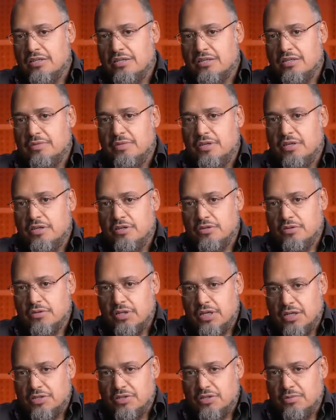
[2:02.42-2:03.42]
to some initial
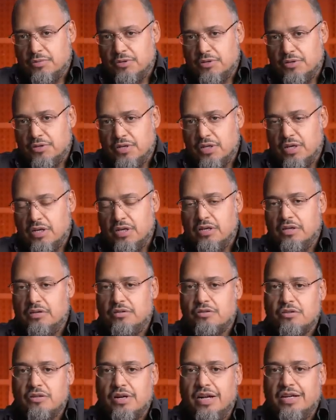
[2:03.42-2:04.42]
customers and
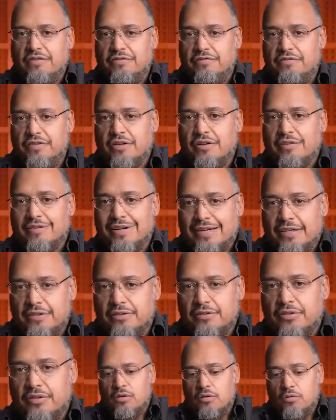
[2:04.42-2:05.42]
trying to figure
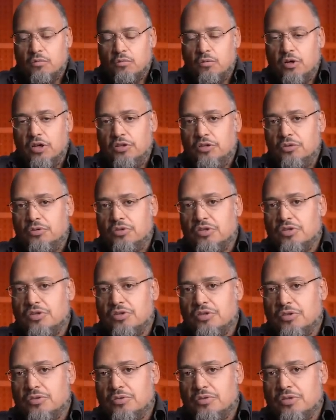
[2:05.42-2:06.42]
out what you can
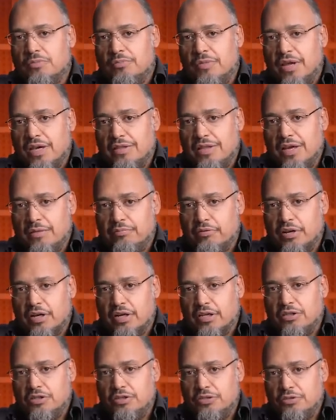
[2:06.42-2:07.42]
do to make that
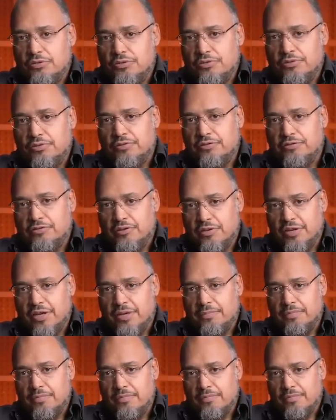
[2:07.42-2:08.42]
product useful for
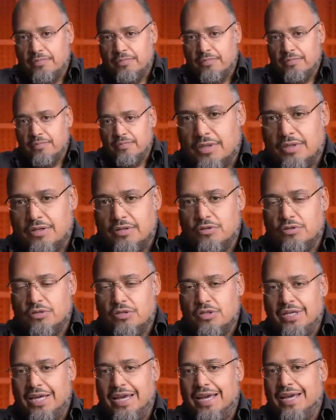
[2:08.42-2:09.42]
them. You should
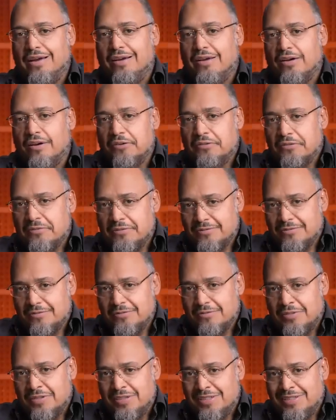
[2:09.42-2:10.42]
care
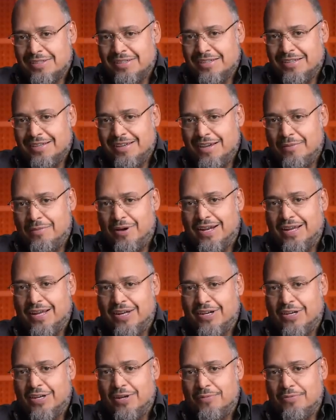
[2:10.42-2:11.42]
about how
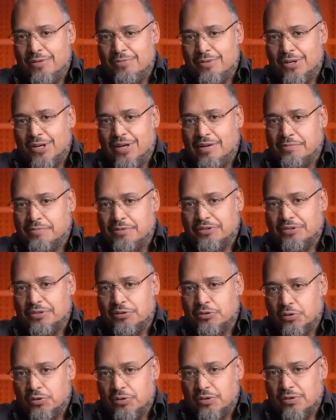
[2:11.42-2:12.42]
to help them accomplish their
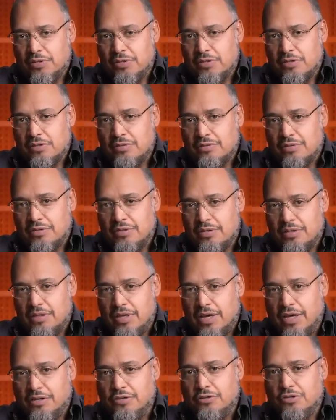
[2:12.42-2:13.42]
goals.
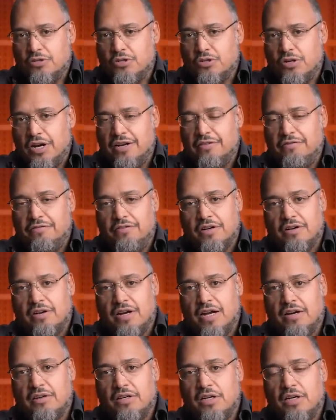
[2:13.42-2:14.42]
And you should try to figure
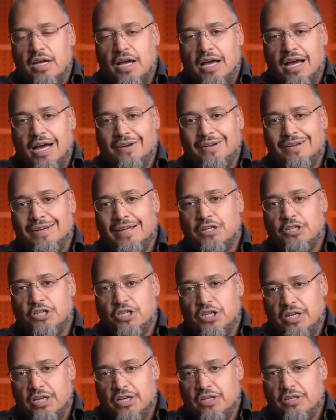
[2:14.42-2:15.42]
out, how can I
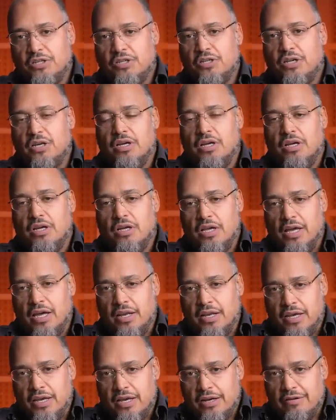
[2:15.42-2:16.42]
change and
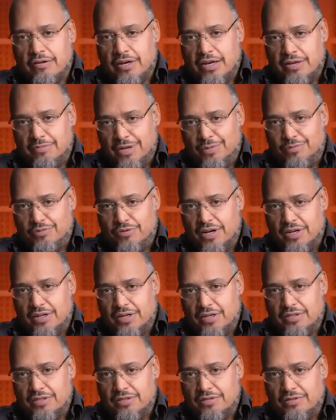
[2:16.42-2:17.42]
iterate my
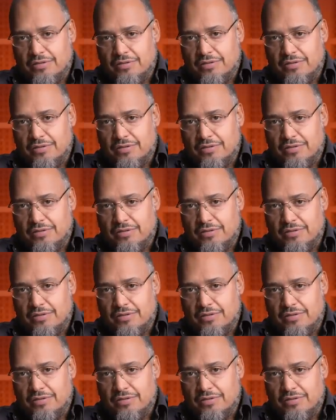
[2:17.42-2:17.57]
product